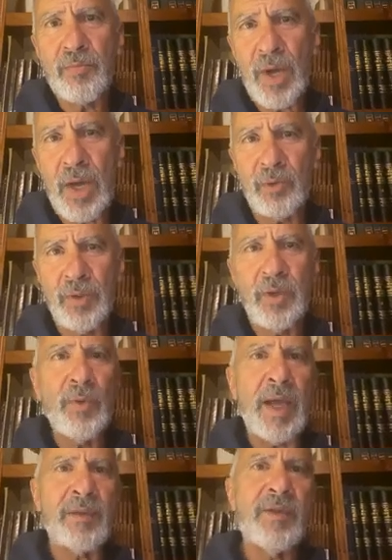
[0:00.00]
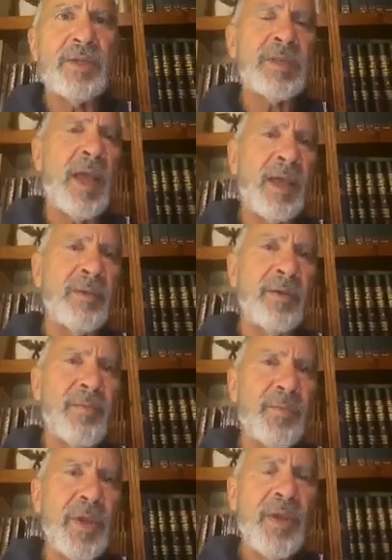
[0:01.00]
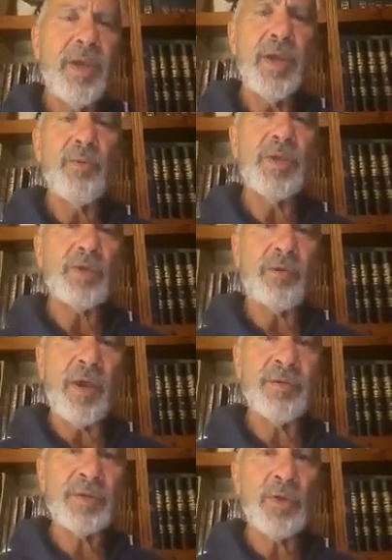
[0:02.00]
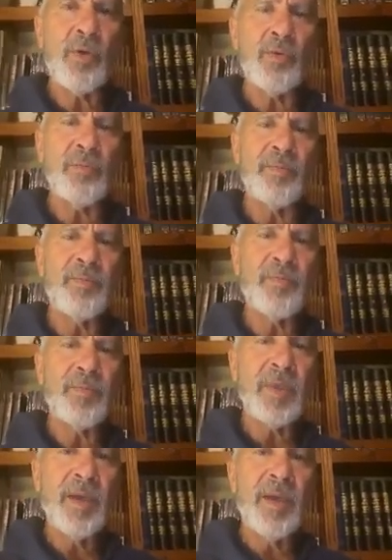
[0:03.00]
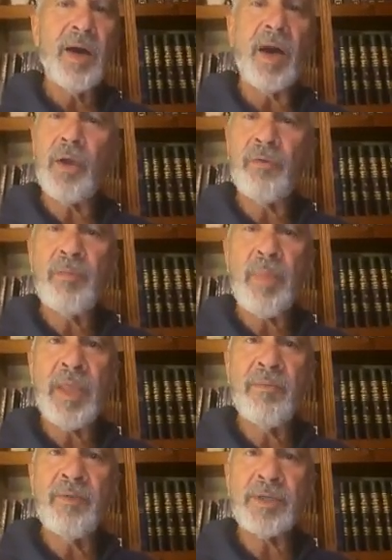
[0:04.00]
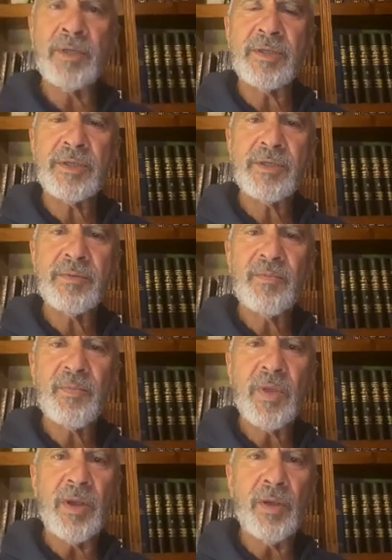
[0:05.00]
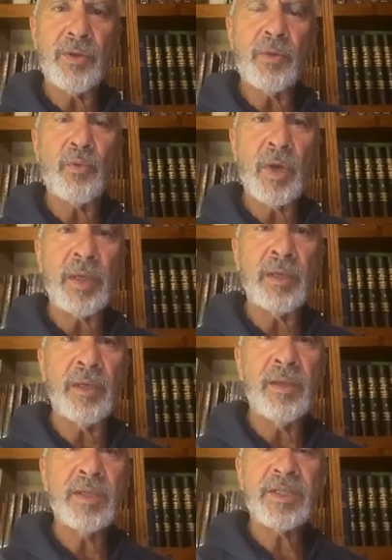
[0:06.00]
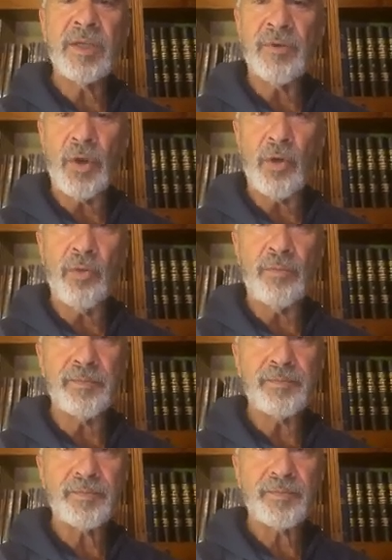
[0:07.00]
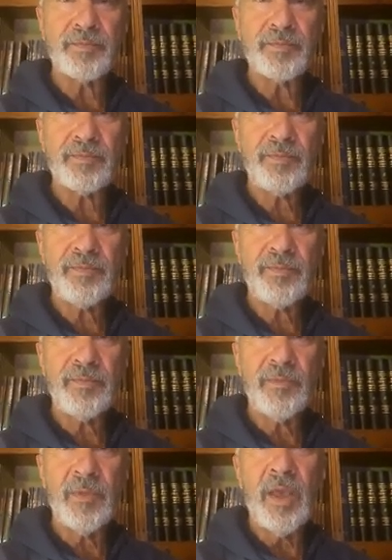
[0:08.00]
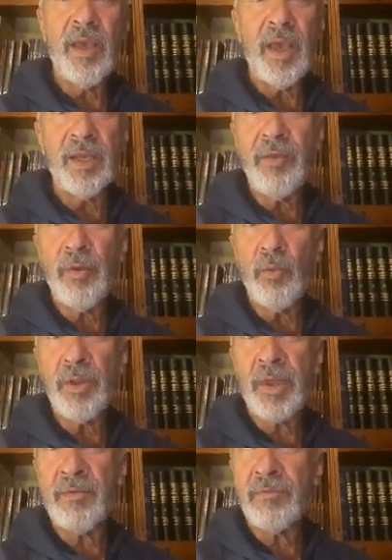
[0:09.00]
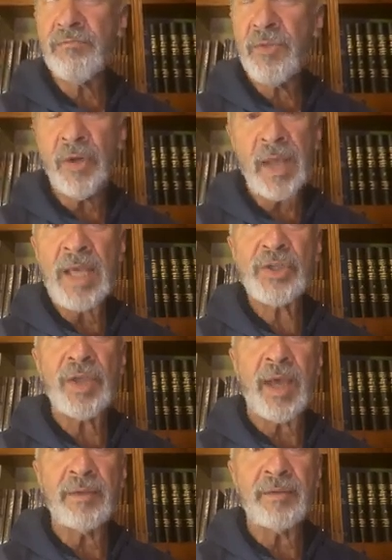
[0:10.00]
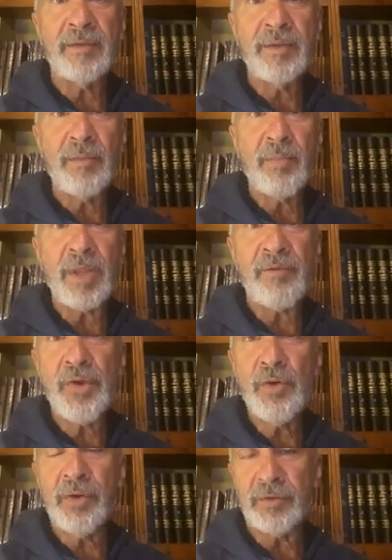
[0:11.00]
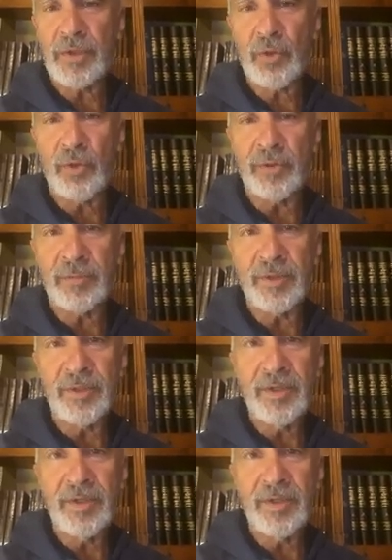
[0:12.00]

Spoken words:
proud, erect, they stand in reach of heaven's dome. I often pay them visits in their rugged sylvan home. And even when they're lashed at by the fury of a storm,